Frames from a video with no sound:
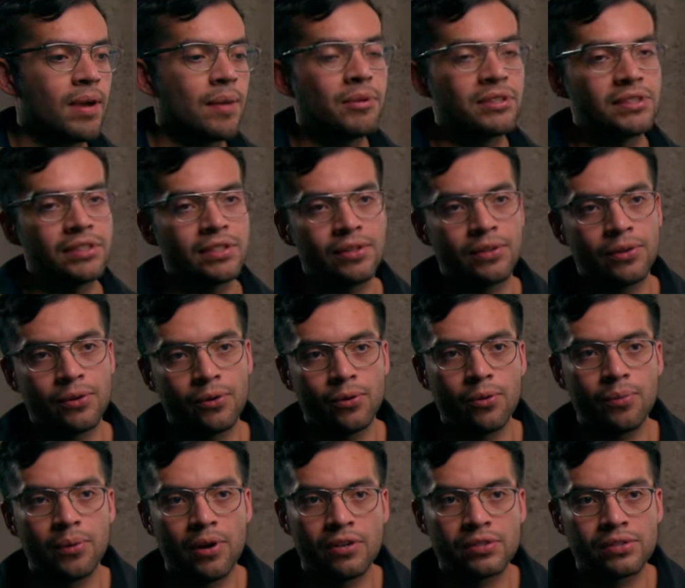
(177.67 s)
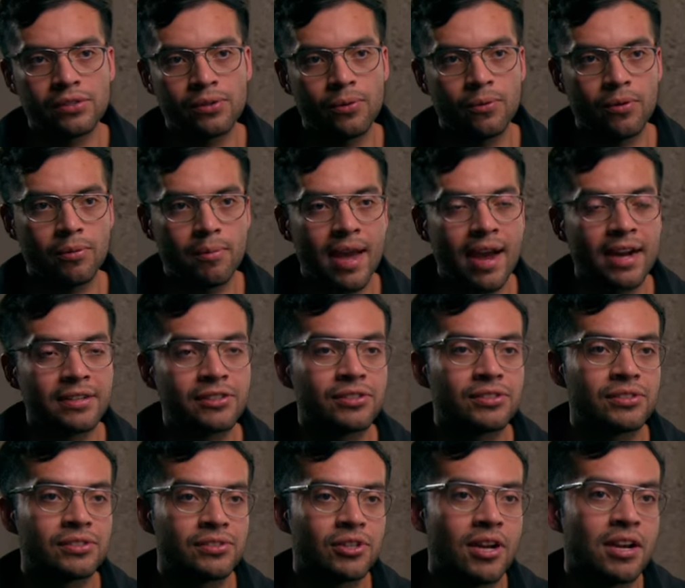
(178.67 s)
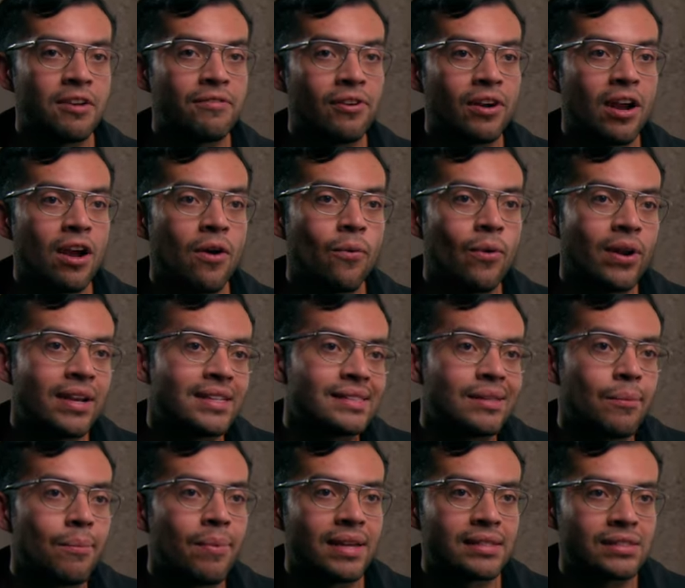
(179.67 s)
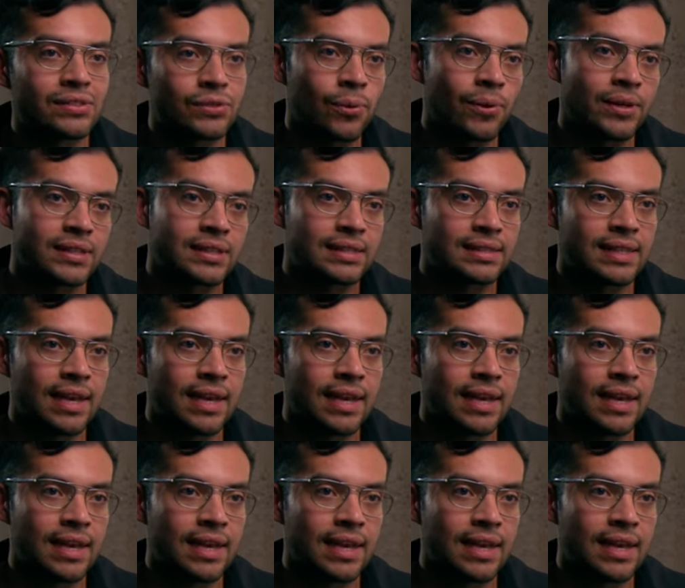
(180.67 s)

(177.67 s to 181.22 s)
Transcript: my particular crew, but also with my actors and trying to figure out what is the best story to